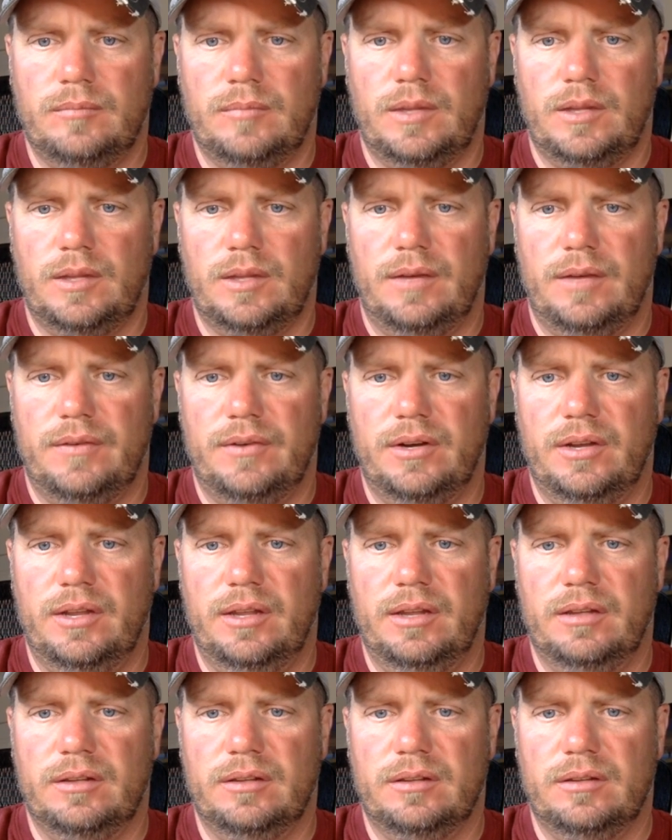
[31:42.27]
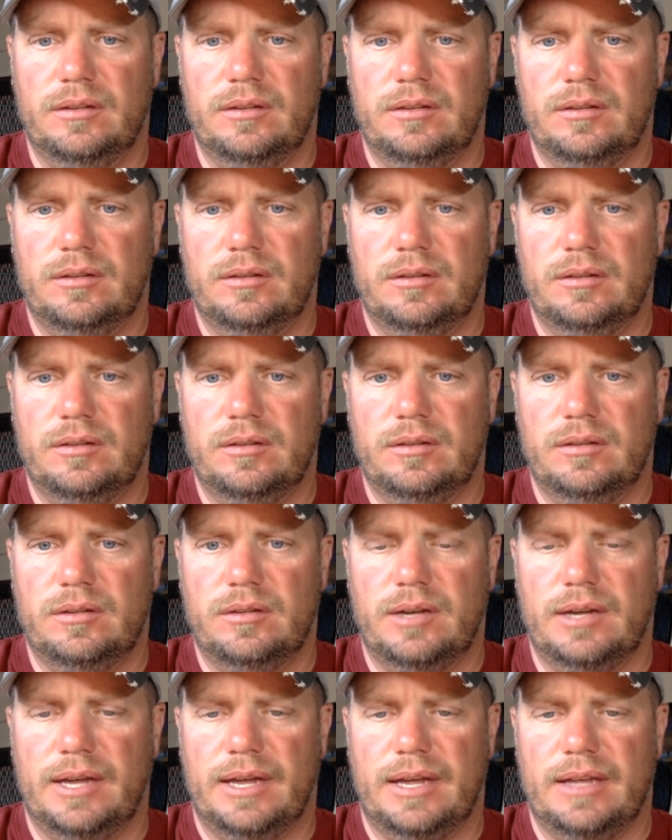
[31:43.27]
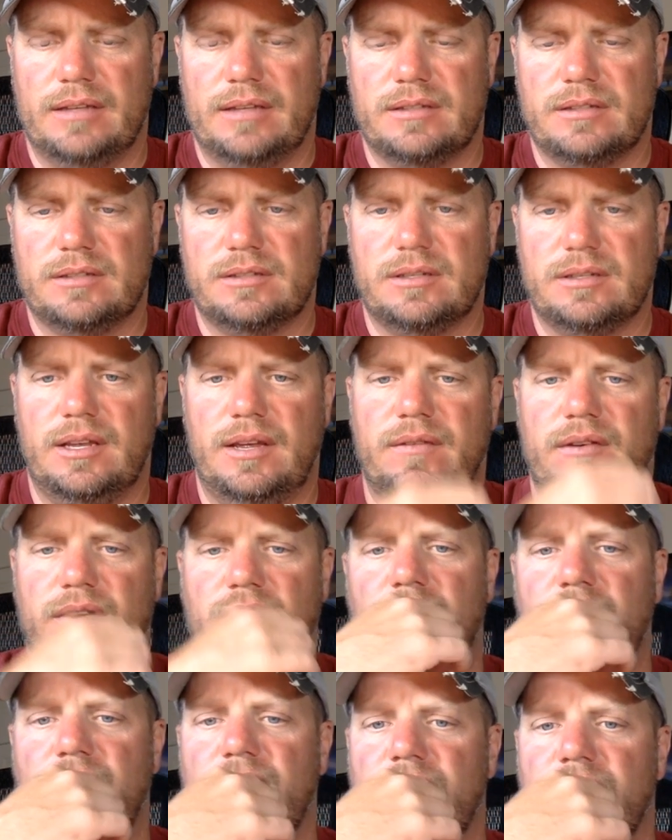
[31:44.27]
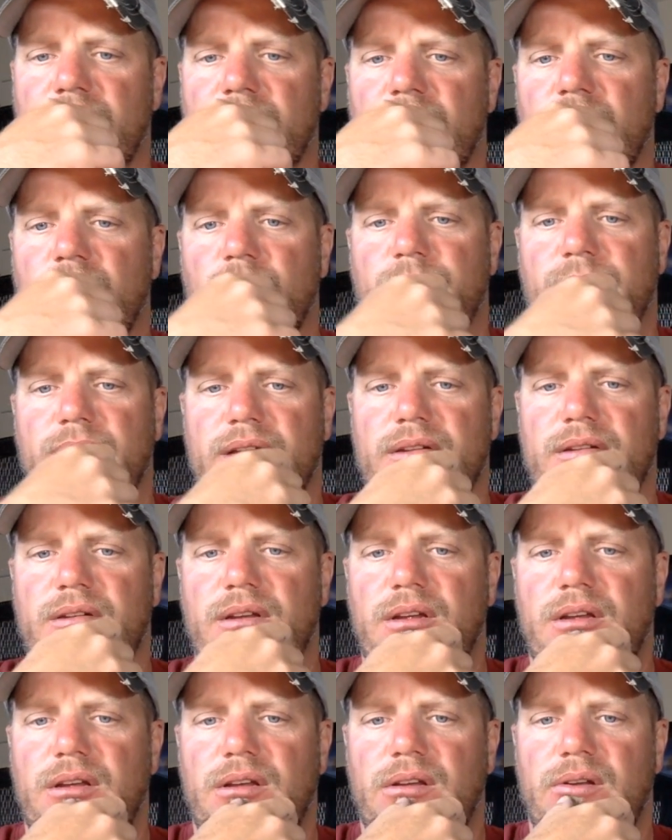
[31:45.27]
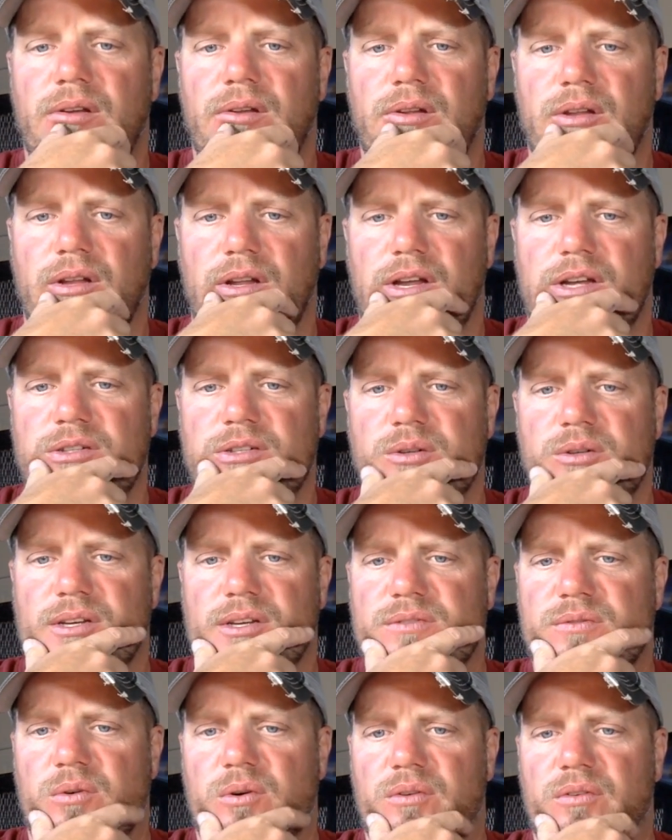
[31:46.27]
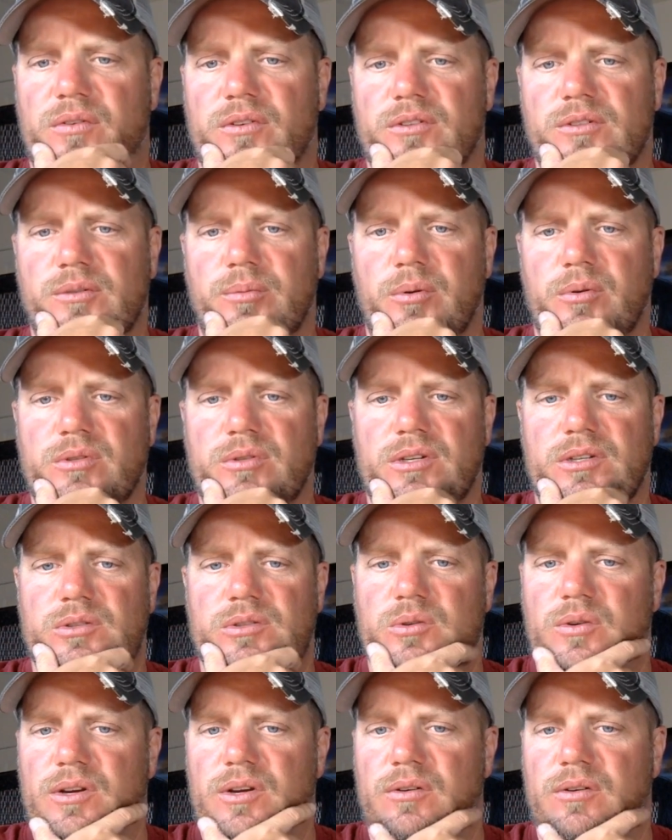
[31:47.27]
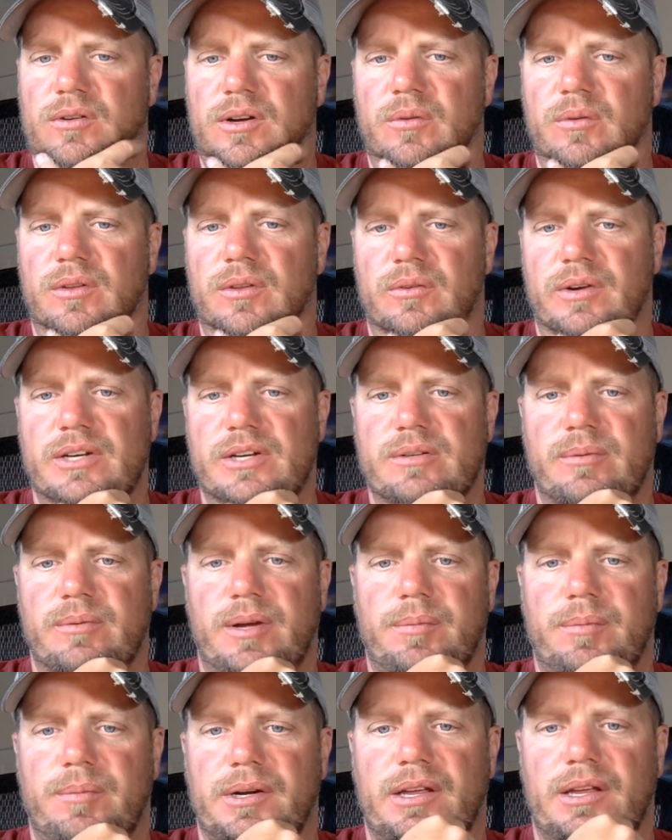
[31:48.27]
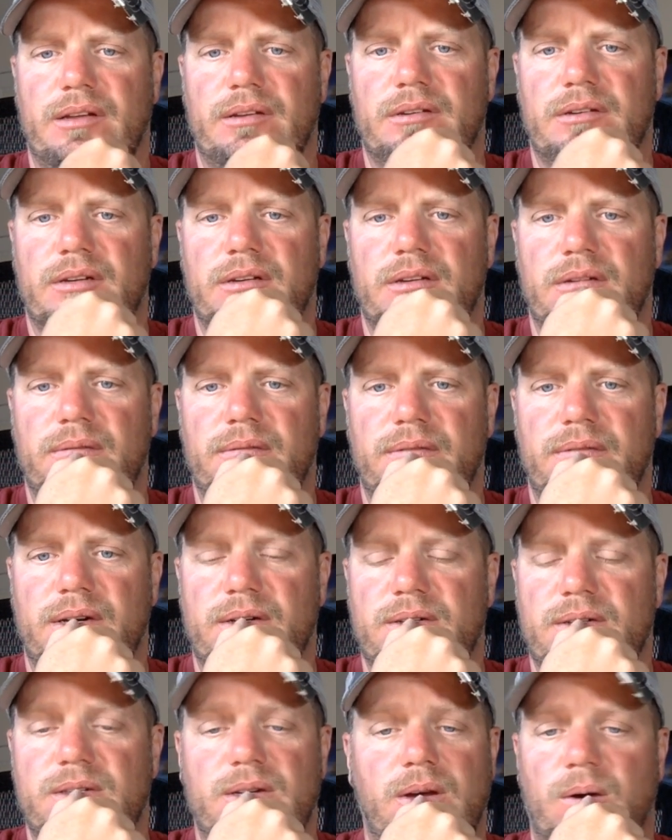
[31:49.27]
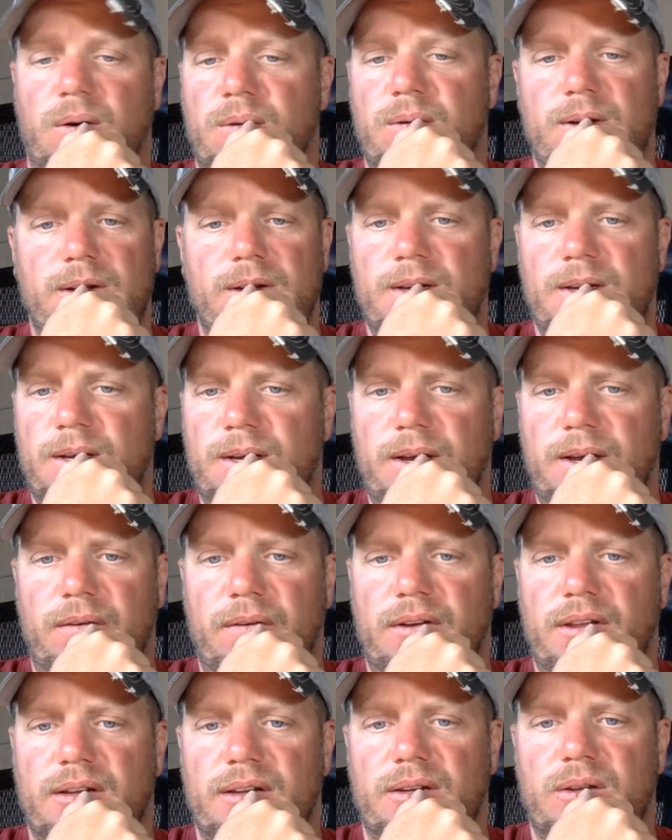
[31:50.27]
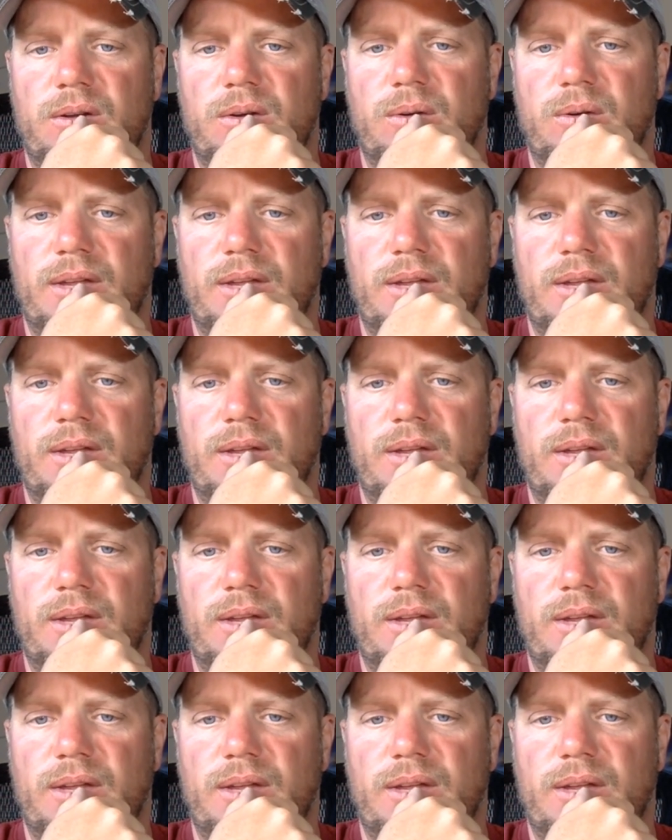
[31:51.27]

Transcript: Have you heard anything? Doug asks, have you heard anything new about the lawsuit against Ford for supposedly screwing around with the Ranger mile per gallon figures? No. I haven't heard anything new.